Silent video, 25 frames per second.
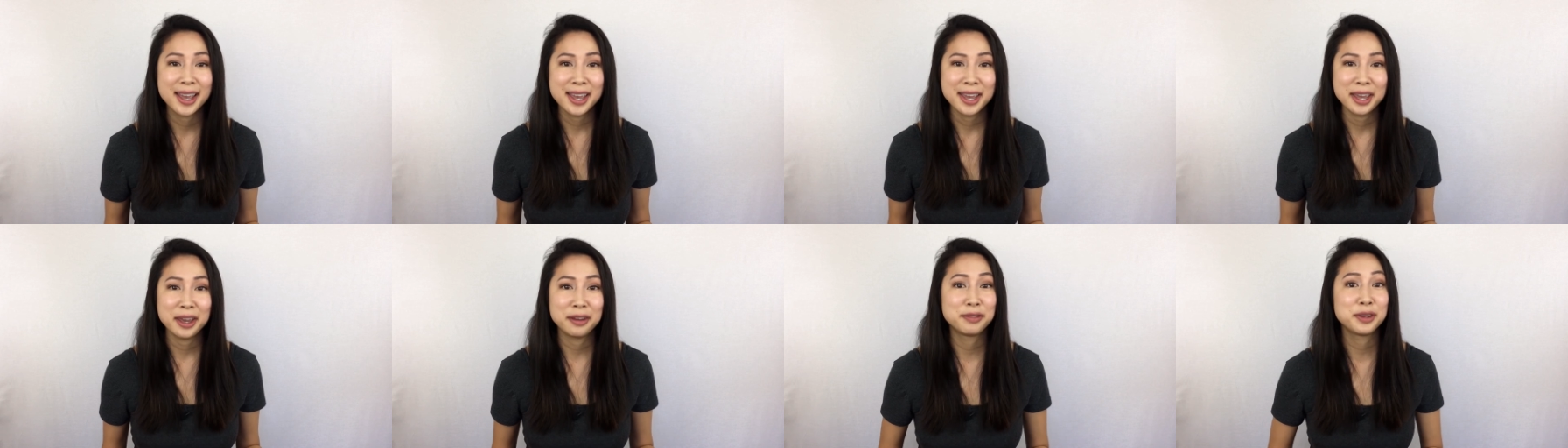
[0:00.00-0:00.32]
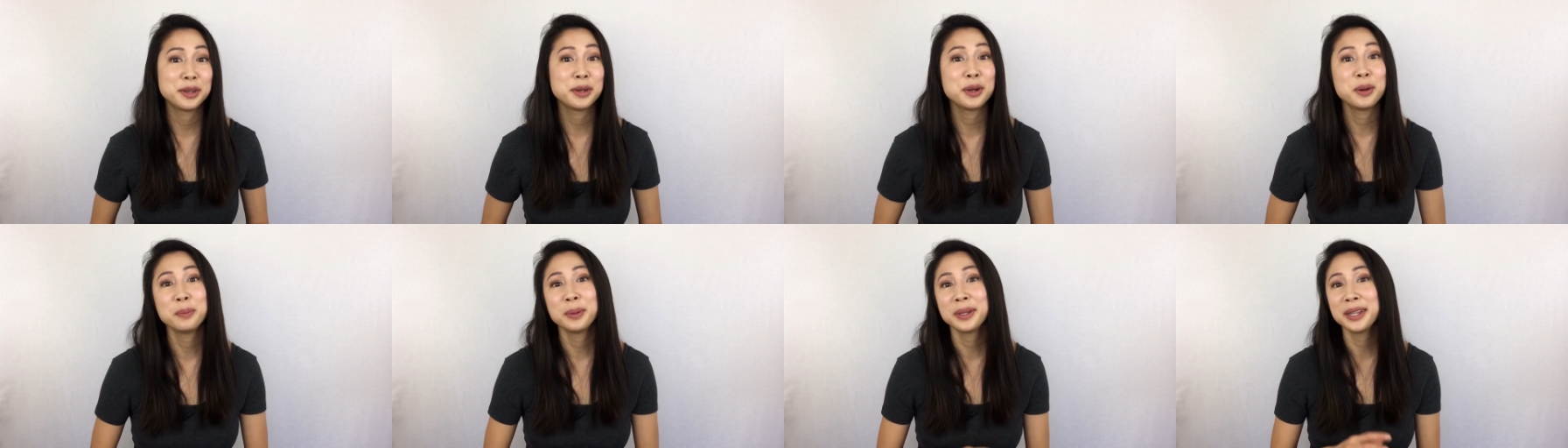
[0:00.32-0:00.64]
If
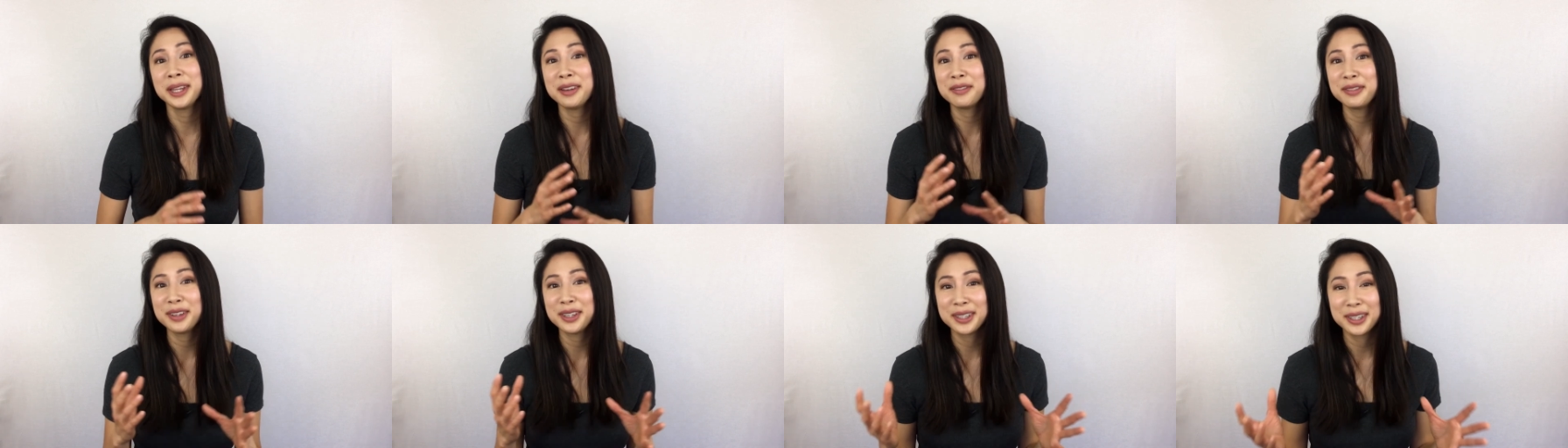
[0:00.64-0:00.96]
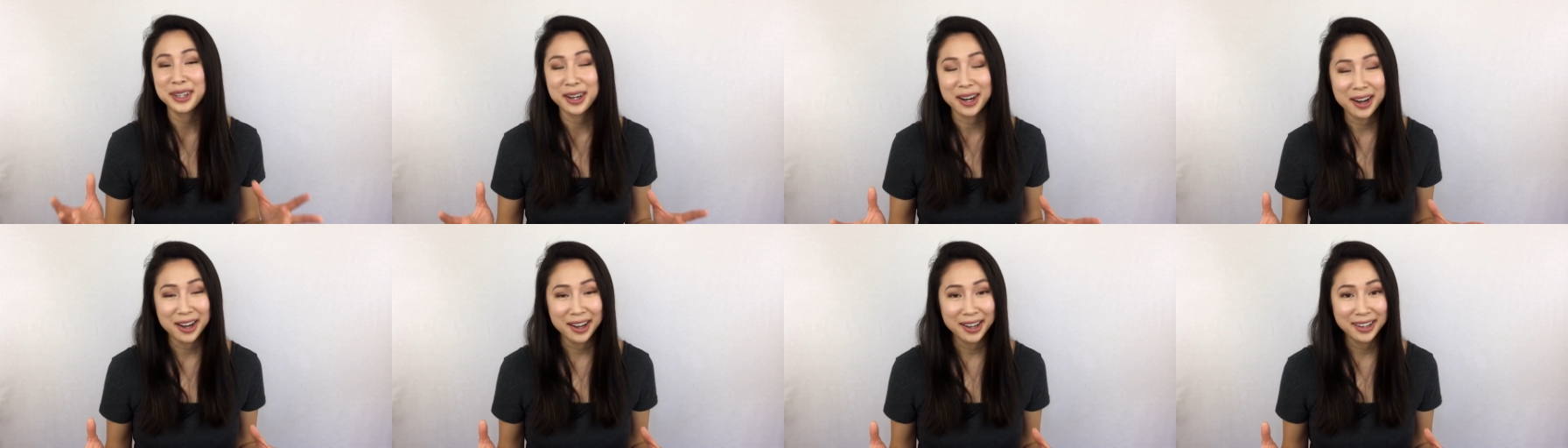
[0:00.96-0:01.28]
you don't believe in
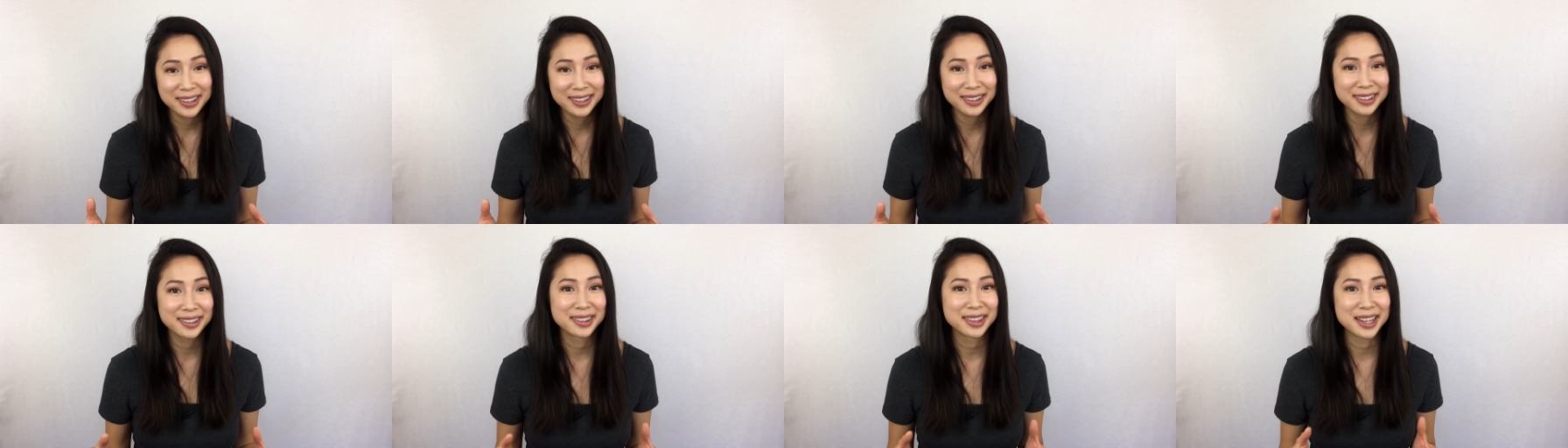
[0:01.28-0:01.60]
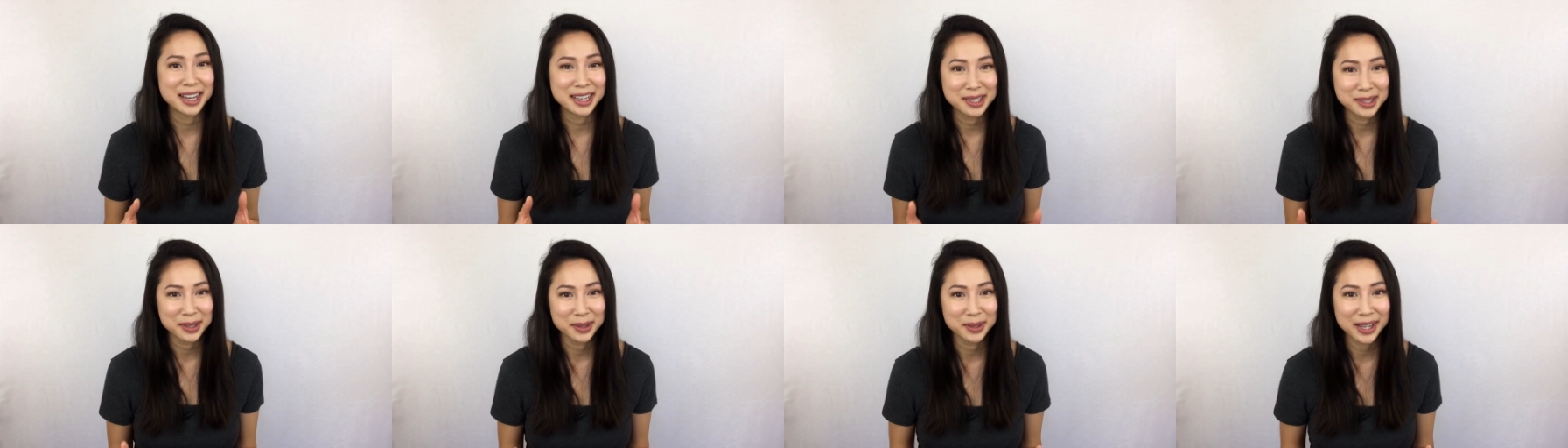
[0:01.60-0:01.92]
God,
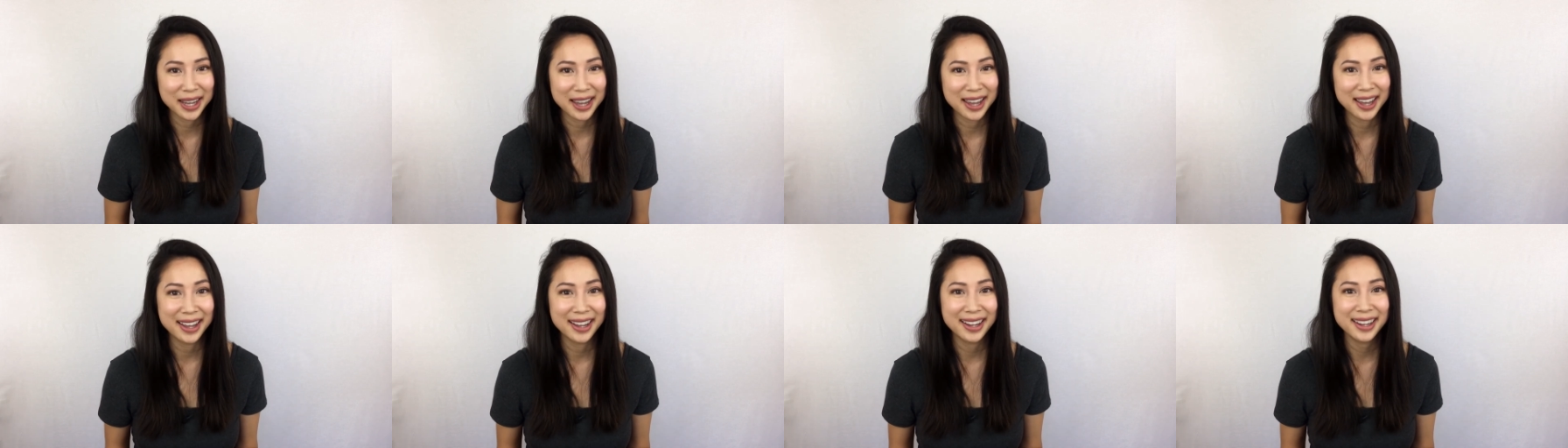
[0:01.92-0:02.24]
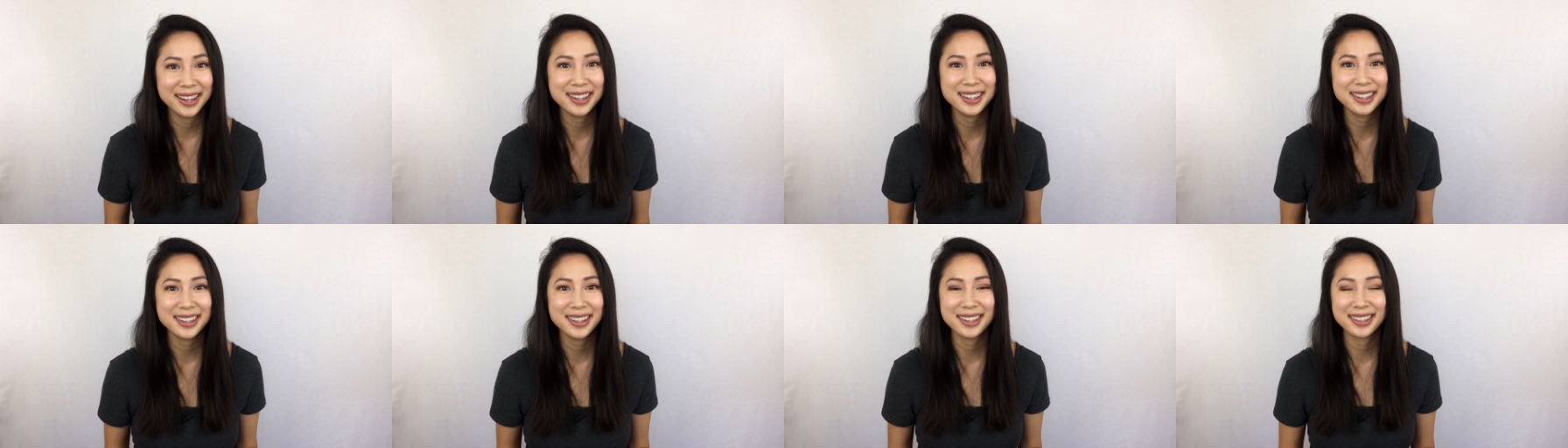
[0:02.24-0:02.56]
that's
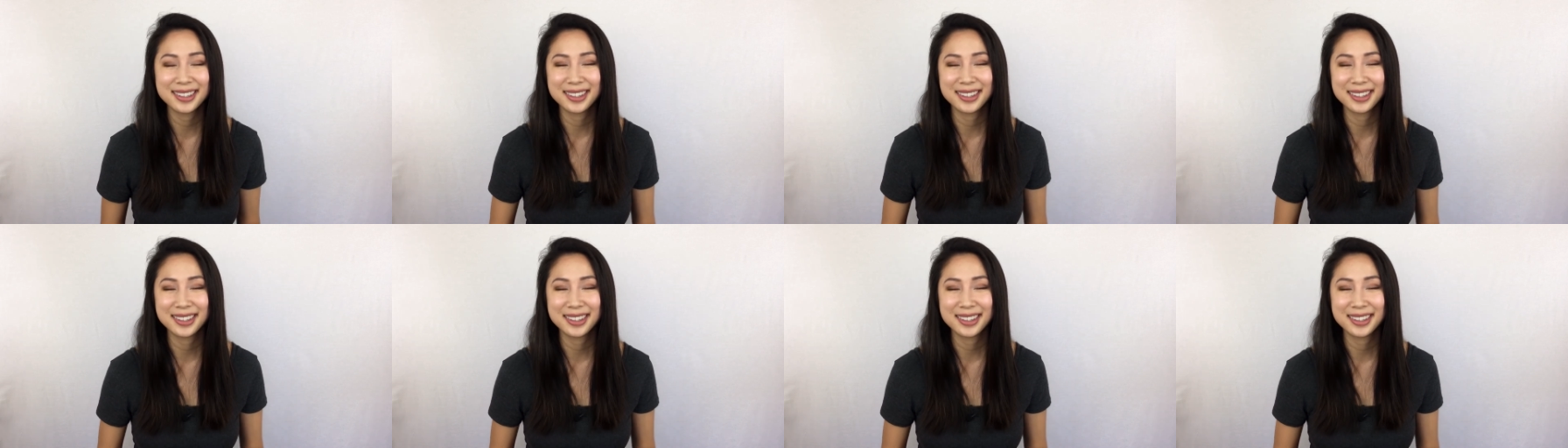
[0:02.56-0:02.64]
okay.